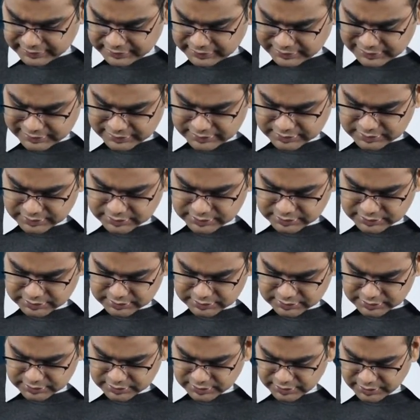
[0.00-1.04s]

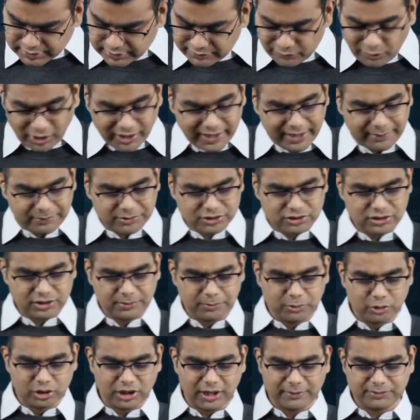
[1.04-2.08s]
what happens to
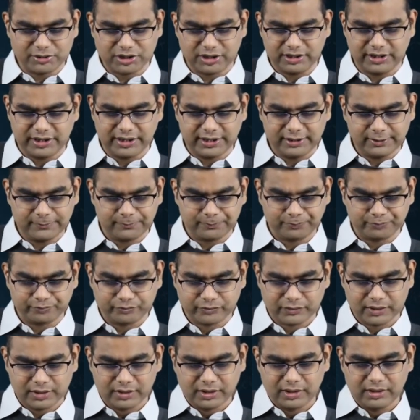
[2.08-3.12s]
the put option here?
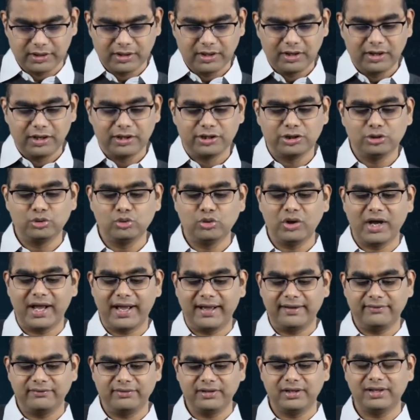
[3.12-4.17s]
You
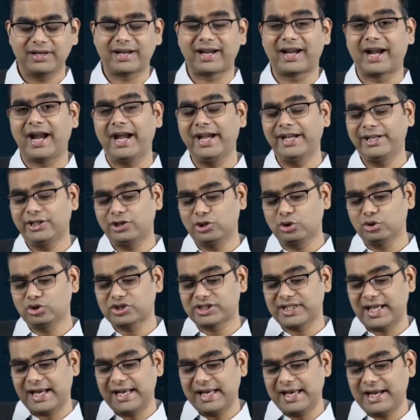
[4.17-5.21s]
have a right to
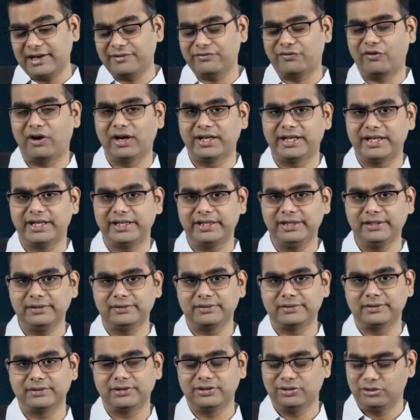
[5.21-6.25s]
sell at
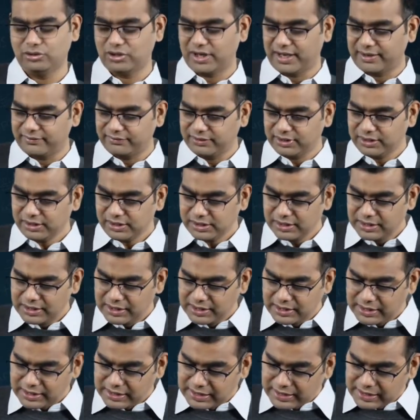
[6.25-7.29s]
40. You have a
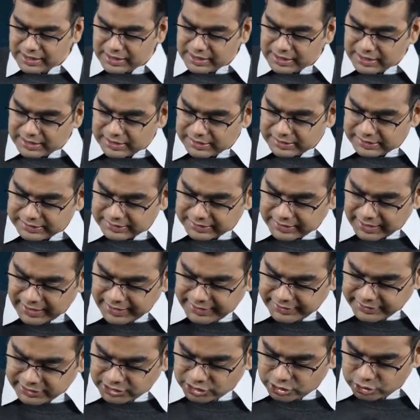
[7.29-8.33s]

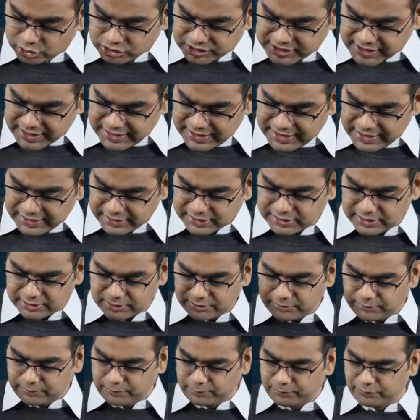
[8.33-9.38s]
right to sell
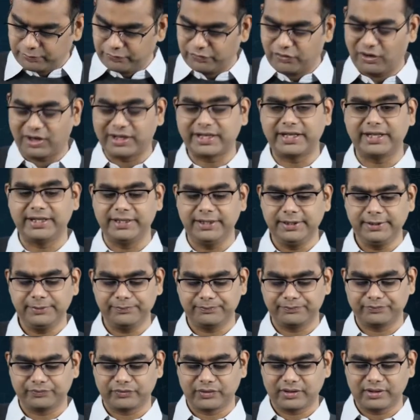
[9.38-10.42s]
at
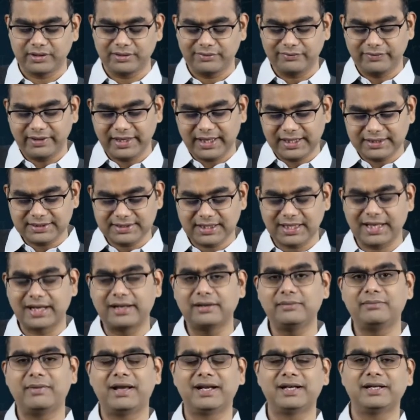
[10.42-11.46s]
40, whereas the
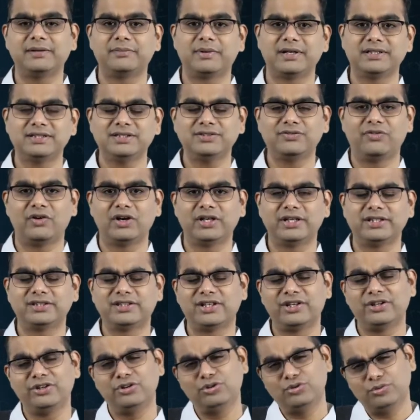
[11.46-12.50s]
current market price is
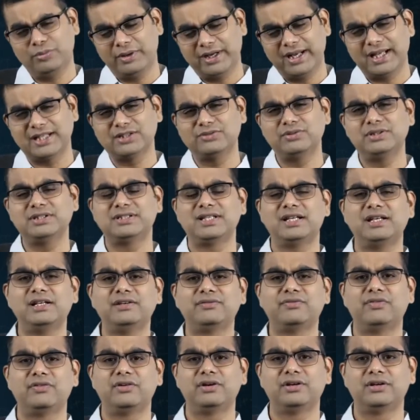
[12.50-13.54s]
43. You might as well sell
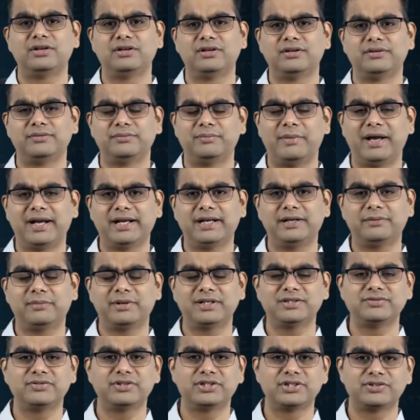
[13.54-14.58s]
at for market
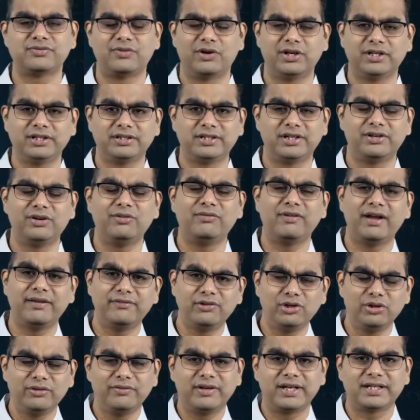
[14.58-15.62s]
price which is 43. No, why
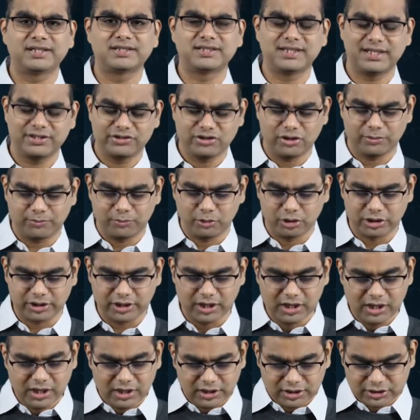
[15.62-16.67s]
will you even exercise your put?
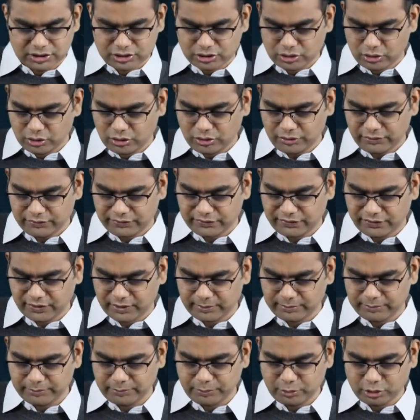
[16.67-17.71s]
So,
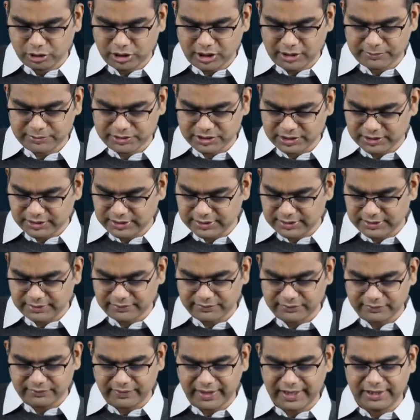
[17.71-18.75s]
from put option,
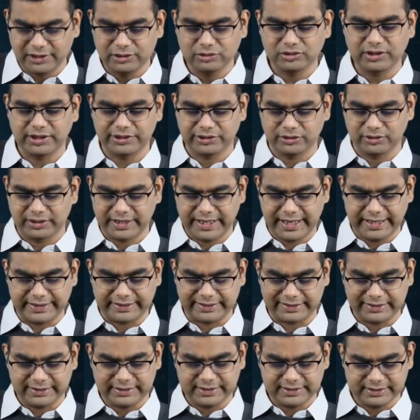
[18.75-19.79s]
the value that you will
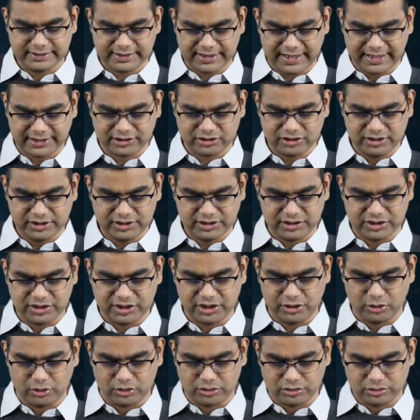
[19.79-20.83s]
get is actually
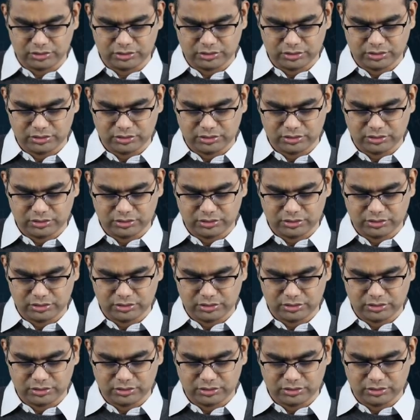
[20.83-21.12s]
0.